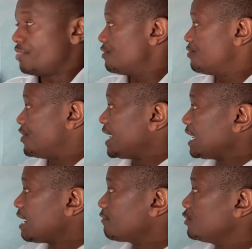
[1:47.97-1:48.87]
they
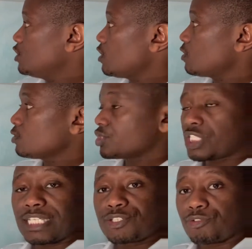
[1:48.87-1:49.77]
have no
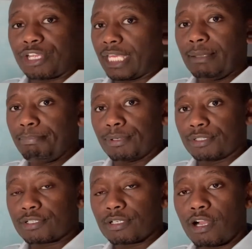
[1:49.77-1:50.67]
sensory
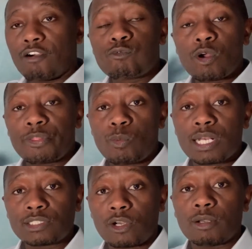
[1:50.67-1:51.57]
input of what the
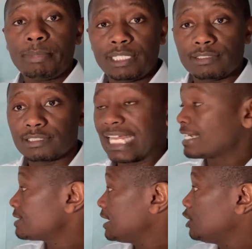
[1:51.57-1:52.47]
word dog means
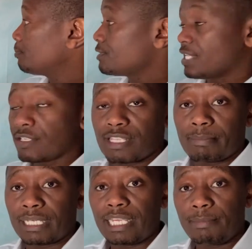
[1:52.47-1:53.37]
until you present to
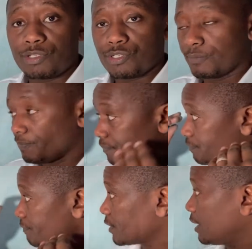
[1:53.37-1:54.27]
them an image.
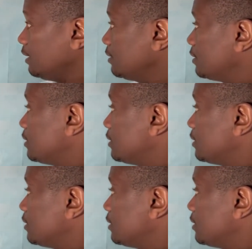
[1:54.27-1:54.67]
Okay?